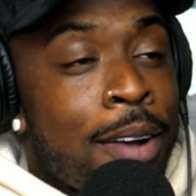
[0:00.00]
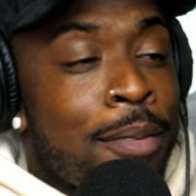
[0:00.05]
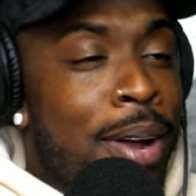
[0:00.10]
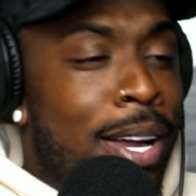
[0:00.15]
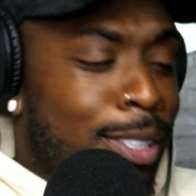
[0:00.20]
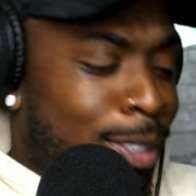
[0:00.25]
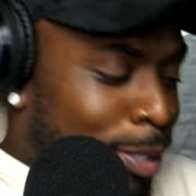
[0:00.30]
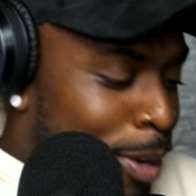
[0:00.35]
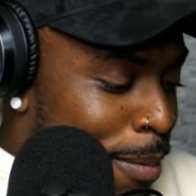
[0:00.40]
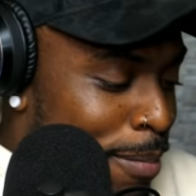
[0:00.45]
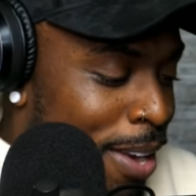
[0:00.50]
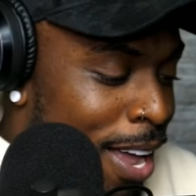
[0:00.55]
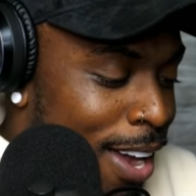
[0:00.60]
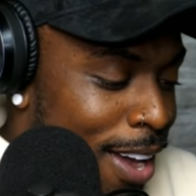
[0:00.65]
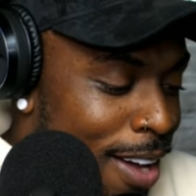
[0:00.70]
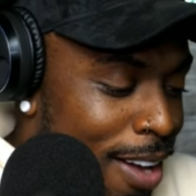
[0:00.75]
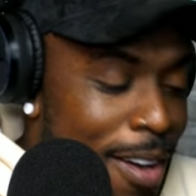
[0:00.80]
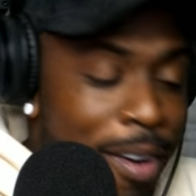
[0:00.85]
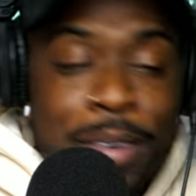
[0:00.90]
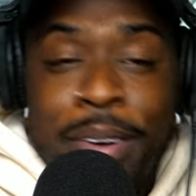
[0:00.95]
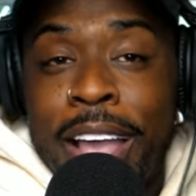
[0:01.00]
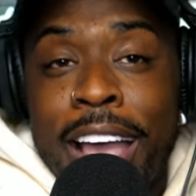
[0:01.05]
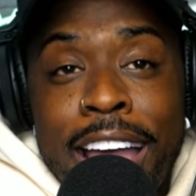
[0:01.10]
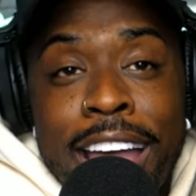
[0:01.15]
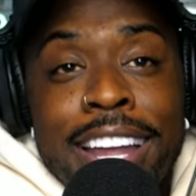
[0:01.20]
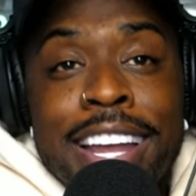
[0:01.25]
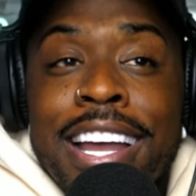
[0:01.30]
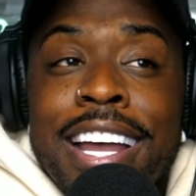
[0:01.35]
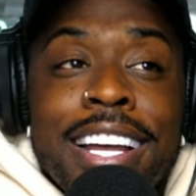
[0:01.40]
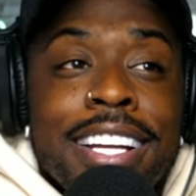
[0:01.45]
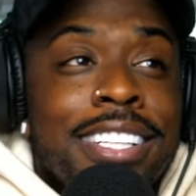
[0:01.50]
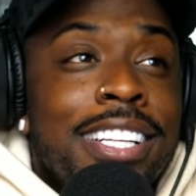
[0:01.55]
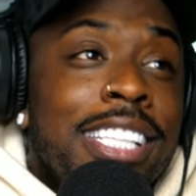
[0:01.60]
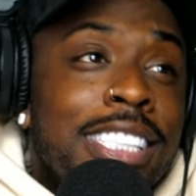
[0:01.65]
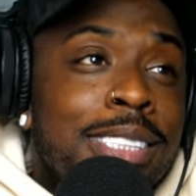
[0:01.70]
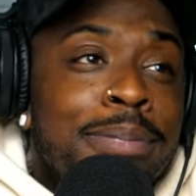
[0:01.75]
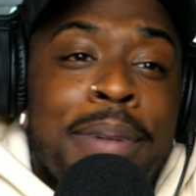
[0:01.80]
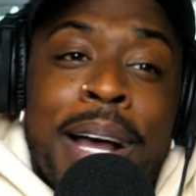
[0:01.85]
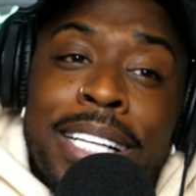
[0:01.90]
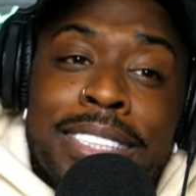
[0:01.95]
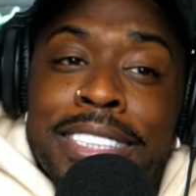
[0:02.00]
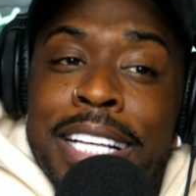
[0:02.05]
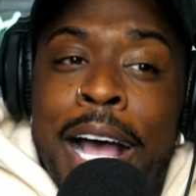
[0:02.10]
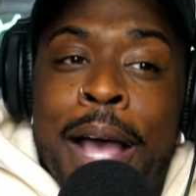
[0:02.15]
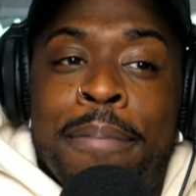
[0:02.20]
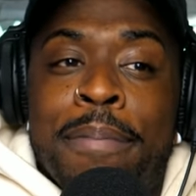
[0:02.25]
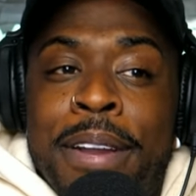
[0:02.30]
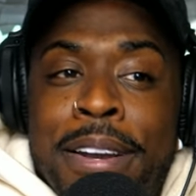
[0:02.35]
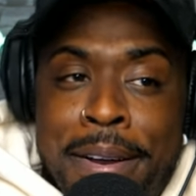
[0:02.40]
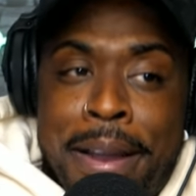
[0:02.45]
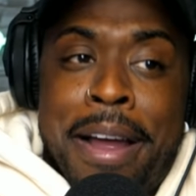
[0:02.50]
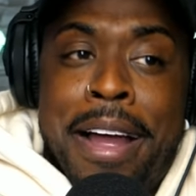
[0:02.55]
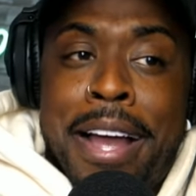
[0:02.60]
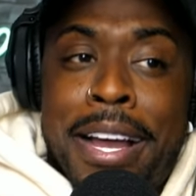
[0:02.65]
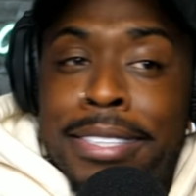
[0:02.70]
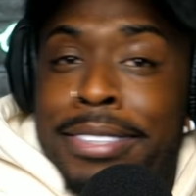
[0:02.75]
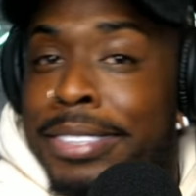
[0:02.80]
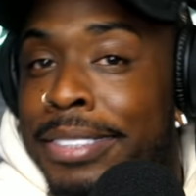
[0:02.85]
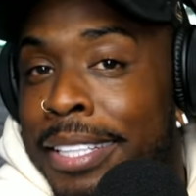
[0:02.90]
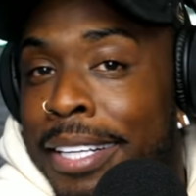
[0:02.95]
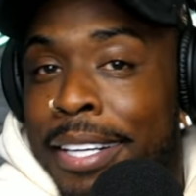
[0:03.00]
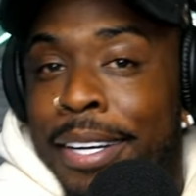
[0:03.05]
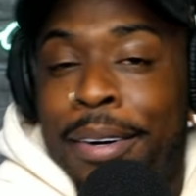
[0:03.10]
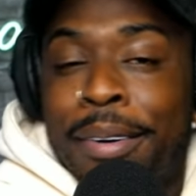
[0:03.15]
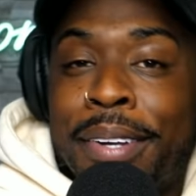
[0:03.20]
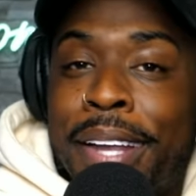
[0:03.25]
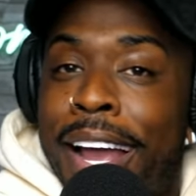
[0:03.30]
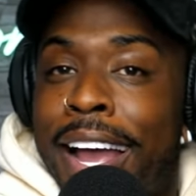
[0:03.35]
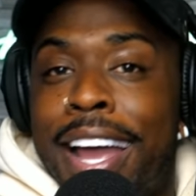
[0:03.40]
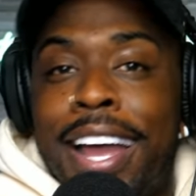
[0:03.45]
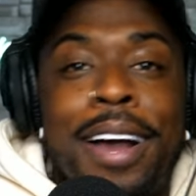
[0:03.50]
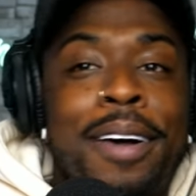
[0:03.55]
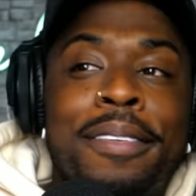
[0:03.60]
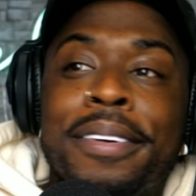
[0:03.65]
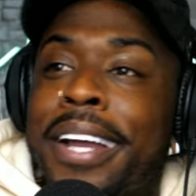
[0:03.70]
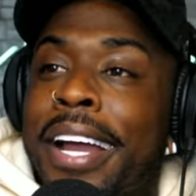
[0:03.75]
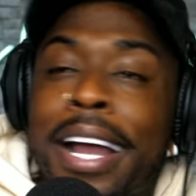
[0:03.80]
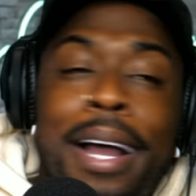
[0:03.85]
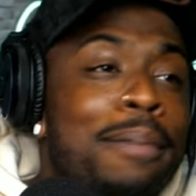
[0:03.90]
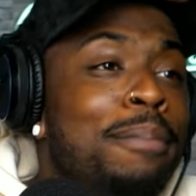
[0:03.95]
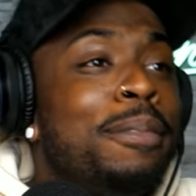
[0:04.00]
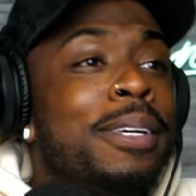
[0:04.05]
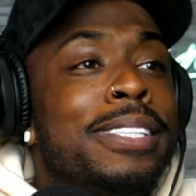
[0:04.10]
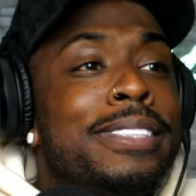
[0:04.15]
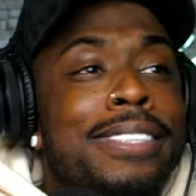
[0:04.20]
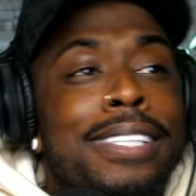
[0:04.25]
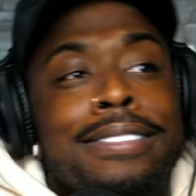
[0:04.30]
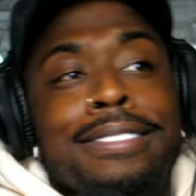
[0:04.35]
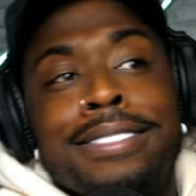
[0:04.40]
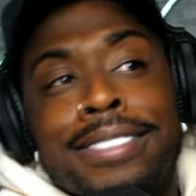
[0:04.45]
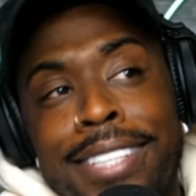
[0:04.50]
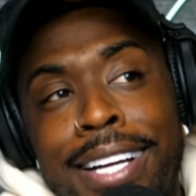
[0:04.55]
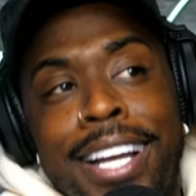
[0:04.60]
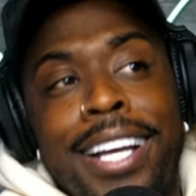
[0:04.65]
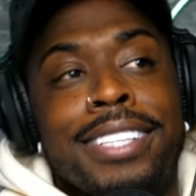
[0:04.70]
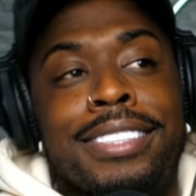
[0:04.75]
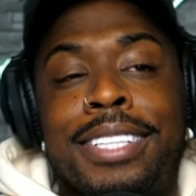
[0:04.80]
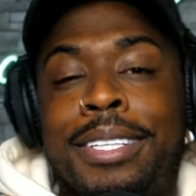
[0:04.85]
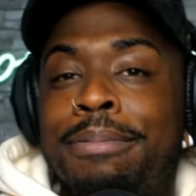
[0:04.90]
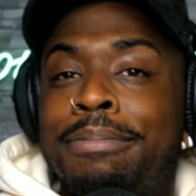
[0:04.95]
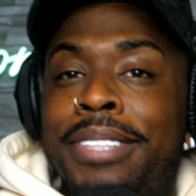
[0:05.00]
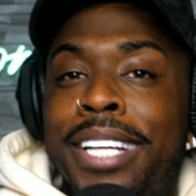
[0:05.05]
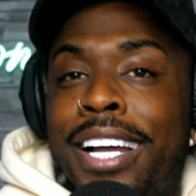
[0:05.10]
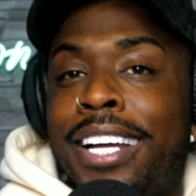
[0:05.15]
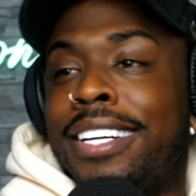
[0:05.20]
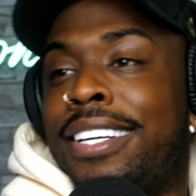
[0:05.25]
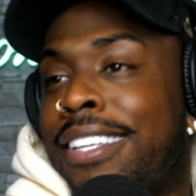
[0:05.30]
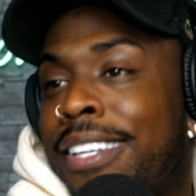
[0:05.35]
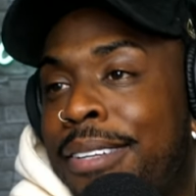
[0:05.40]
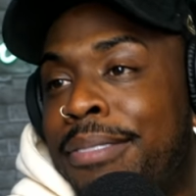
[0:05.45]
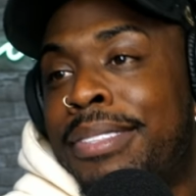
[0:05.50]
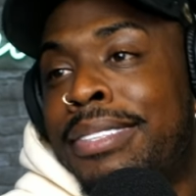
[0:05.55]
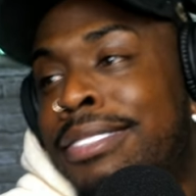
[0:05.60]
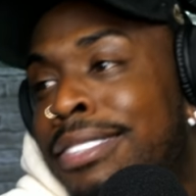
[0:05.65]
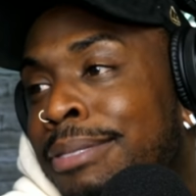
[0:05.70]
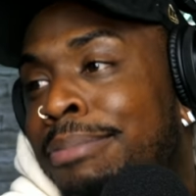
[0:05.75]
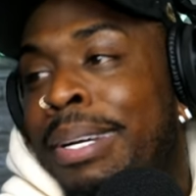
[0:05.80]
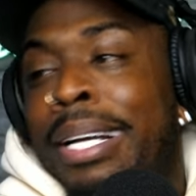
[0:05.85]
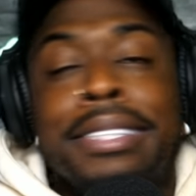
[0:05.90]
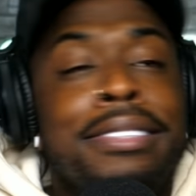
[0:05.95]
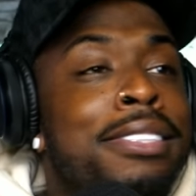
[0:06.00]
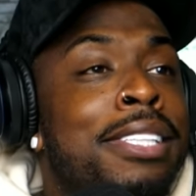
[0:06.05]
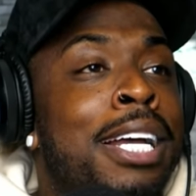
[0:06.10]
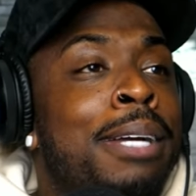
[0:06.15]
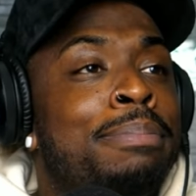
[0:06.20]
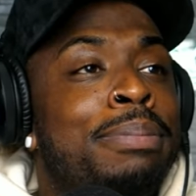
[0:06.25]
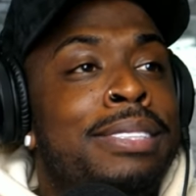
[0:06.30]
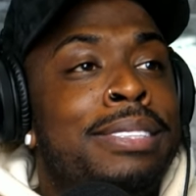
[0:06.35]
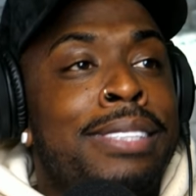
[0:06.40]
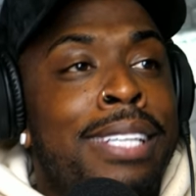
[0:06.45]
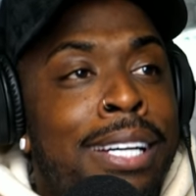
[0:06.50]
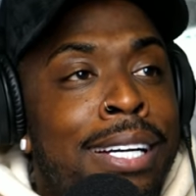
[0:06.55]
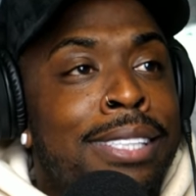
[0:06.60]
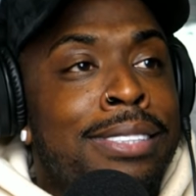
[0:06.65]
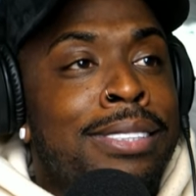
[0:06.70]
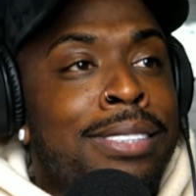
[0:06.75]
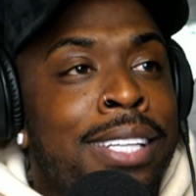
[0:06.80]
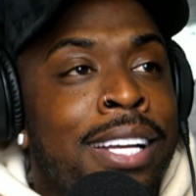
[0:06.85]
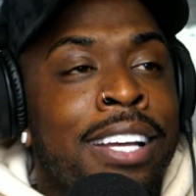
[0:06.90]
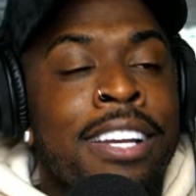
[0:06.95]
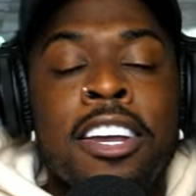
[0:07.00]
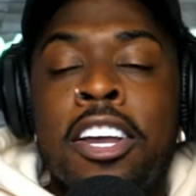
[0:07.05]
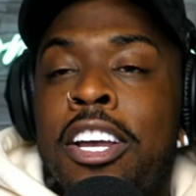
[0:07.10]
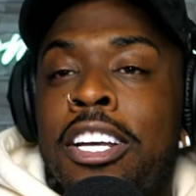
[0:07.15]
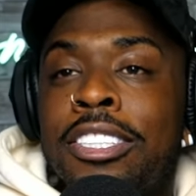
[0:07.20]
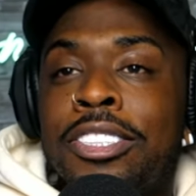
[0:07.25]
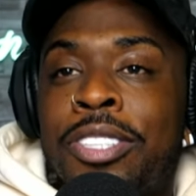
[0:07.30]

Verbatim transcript: All right, so I'm like, okay, this is my type of nasty, okay? Okay, I'm with the friend. I'm like, oh, this is my type of nasty.